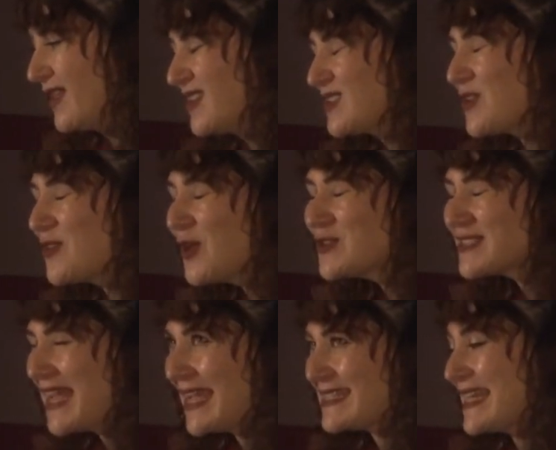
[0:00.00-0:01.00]
So those
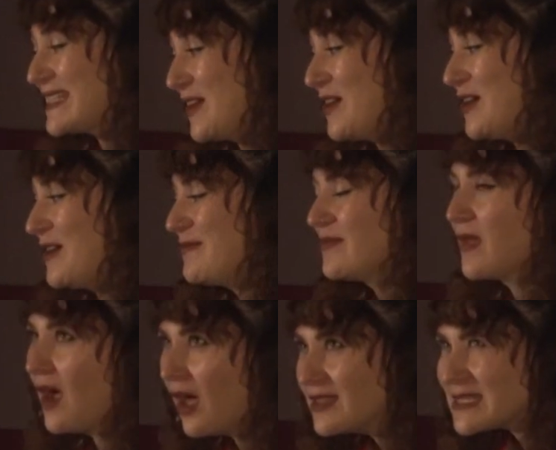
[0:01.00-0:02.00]
tactics are
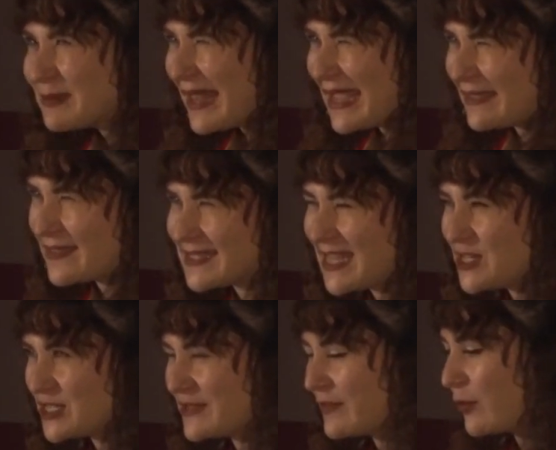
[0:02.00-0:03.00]
underplaying the dangers of the